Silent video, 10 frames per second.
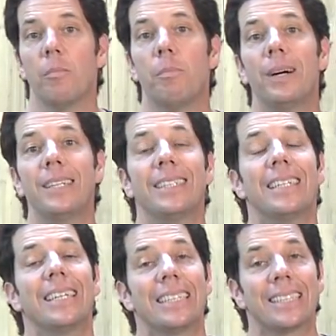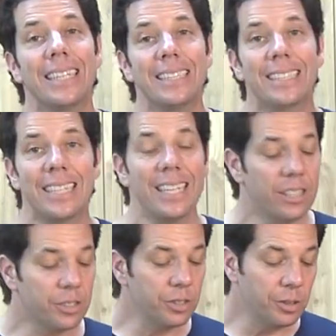But let's say
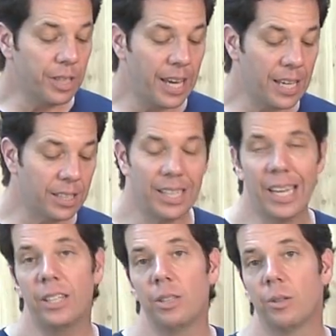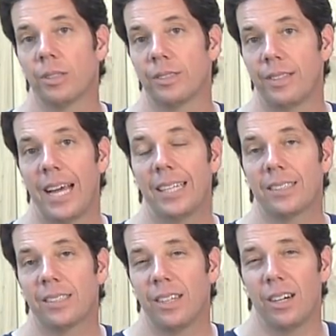that you can't get yours that
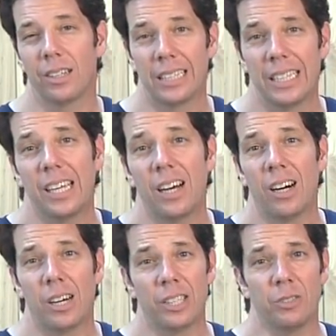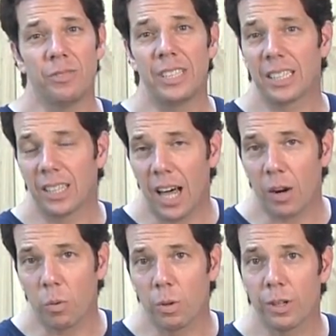snug. You did a lot
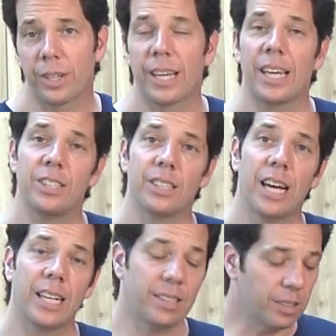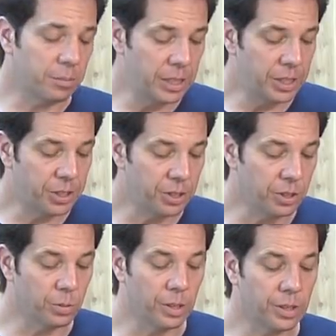of work and you got some
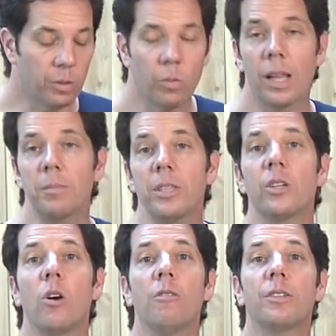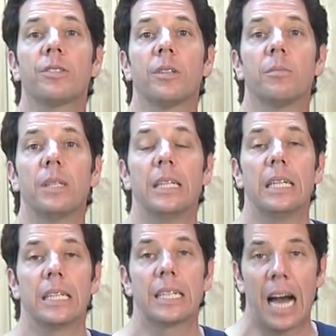issues with it. Well, I'm going to go over some
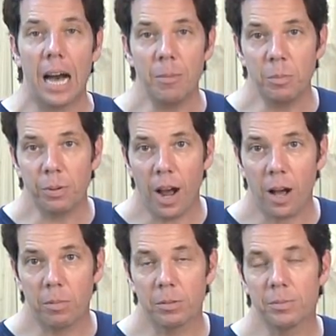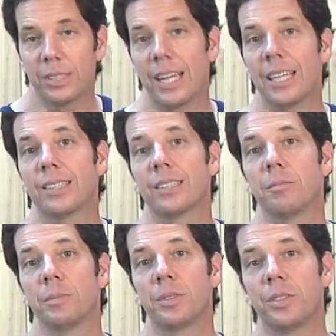common problems and
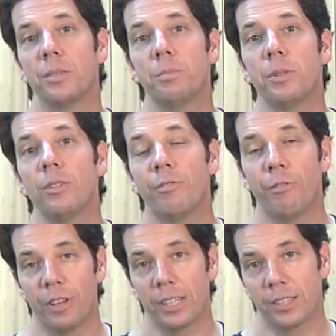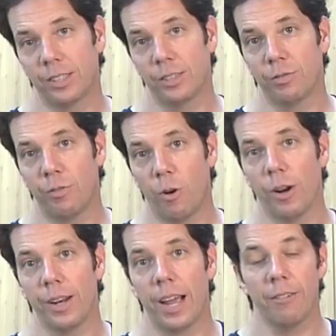some simple fixes
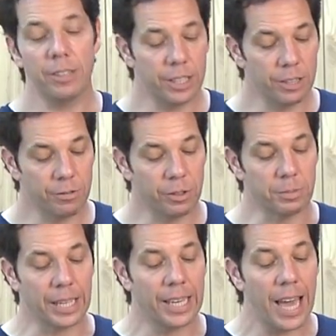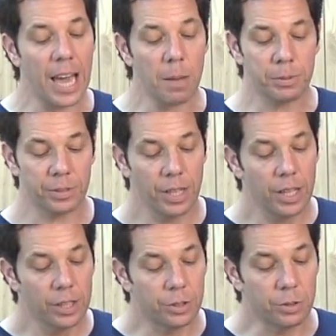for it. Everything from the gaps
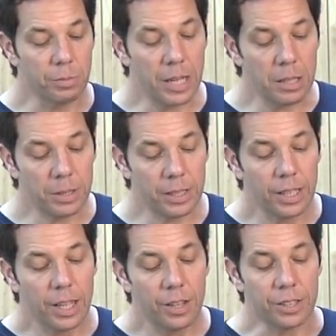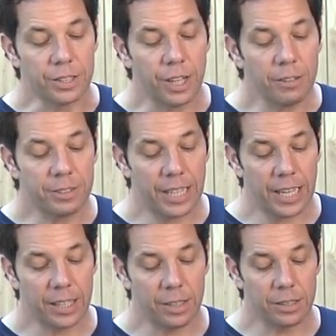to maybe the
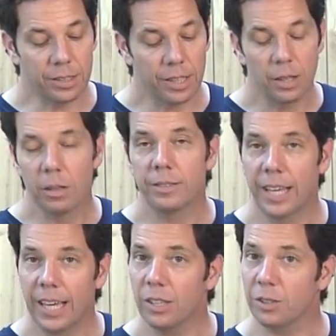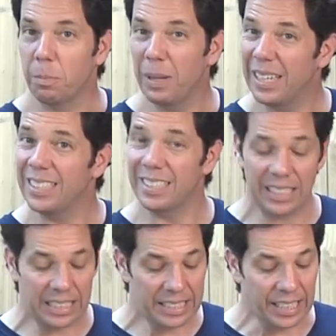dovetails or pins
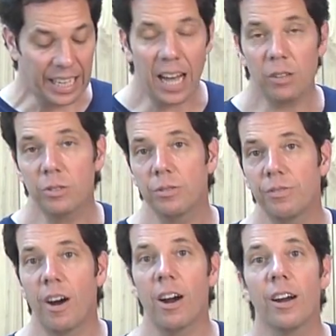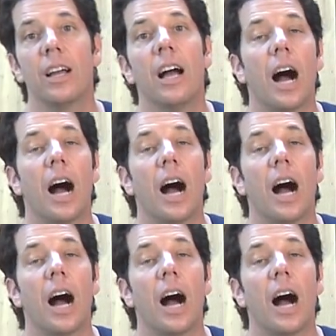stick out too far.